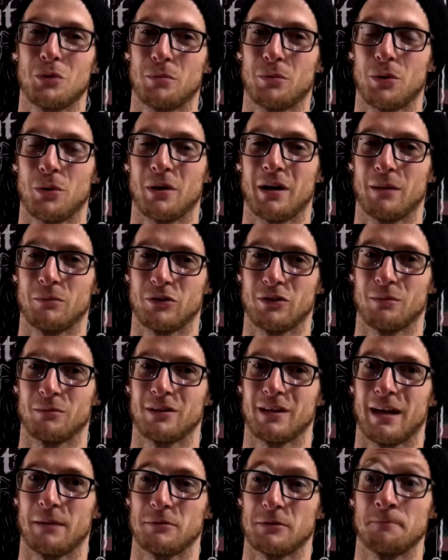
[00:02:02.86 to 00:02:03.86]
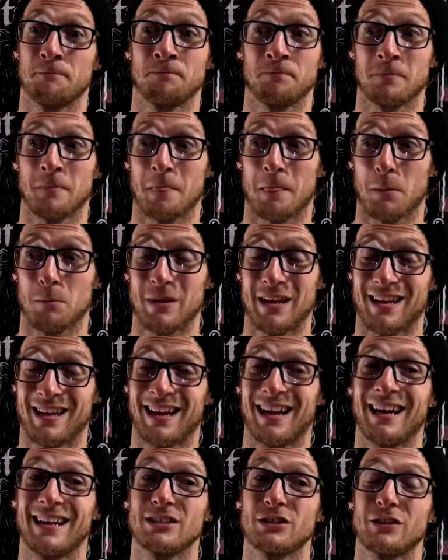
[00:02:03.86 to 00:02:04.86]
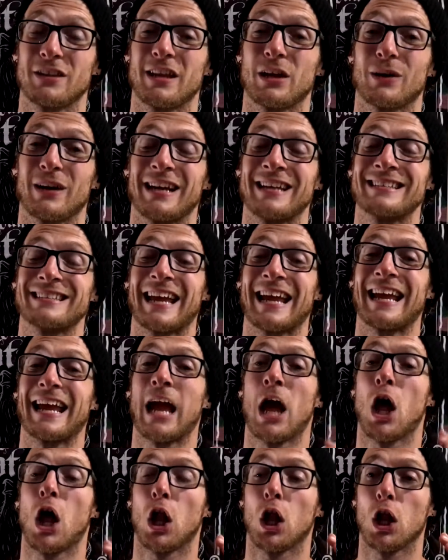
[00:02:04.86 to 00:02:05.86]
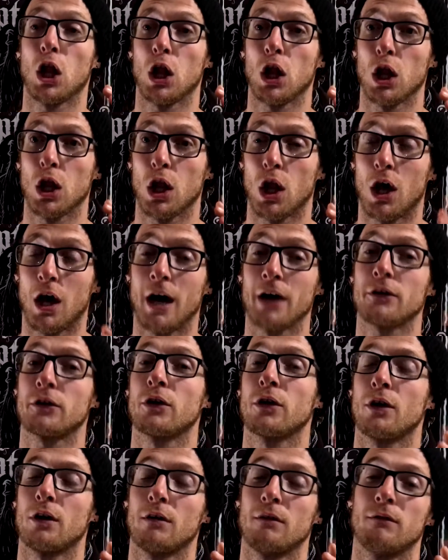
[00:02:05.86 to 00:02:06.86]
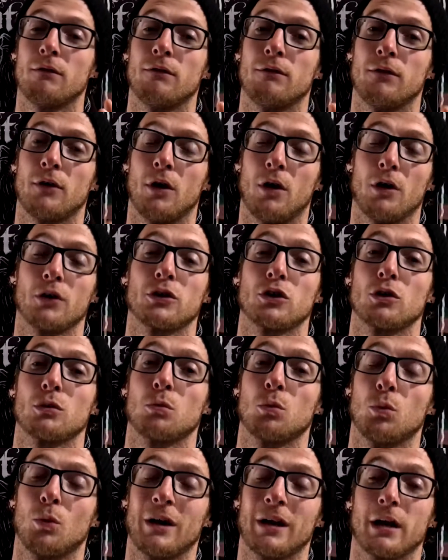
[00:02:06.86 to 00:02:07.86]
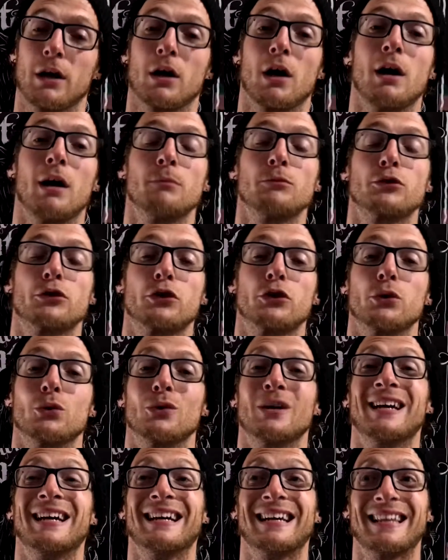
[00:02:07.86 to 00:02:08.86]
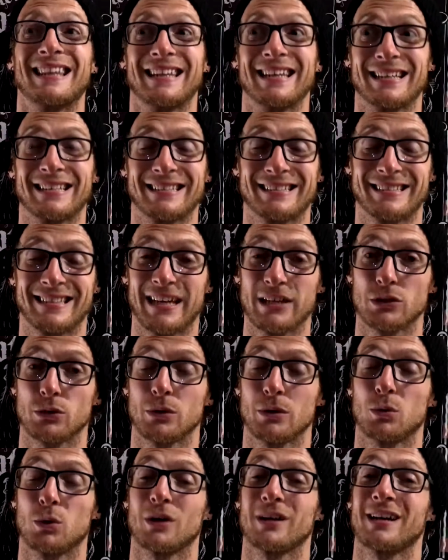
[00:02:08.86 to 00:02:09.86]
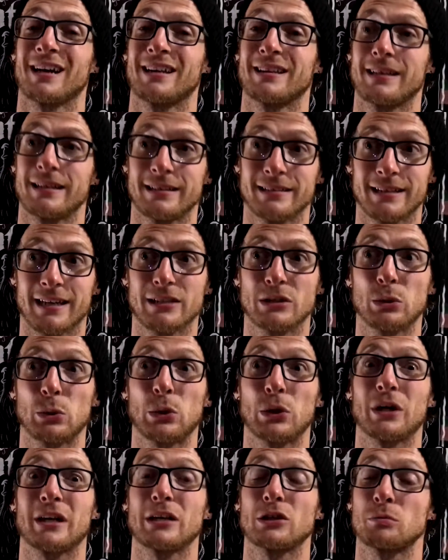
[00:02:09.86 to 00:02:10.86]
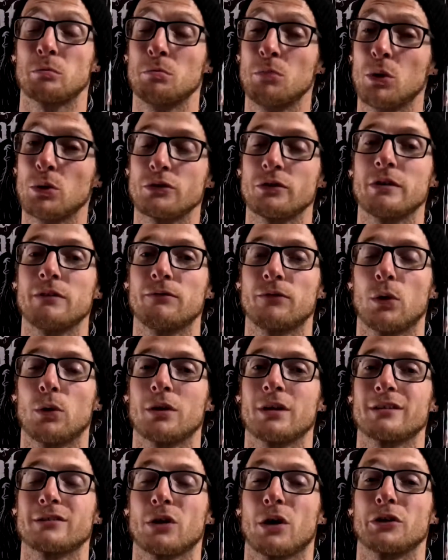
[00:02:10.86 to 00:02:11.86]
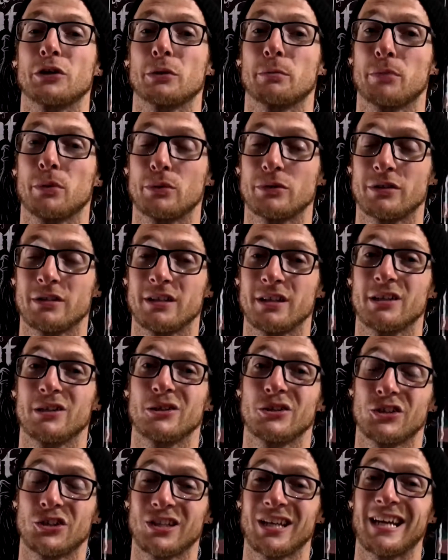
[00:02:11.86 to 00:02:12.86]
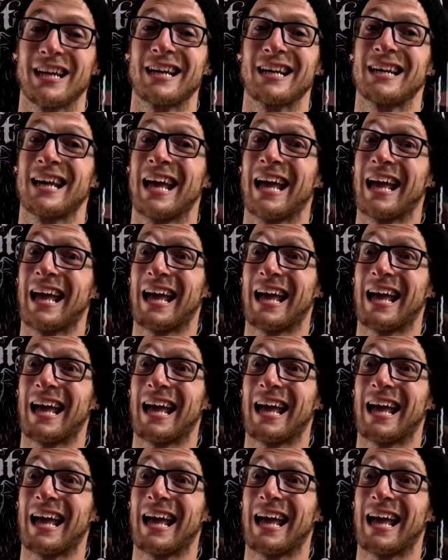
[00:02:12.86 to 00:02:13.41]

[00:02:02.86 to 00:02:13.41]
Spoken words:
the program sometimes because there is a lot of volume when it comes to the accessory work. And the accessory work is mostly focused on your posterior chain,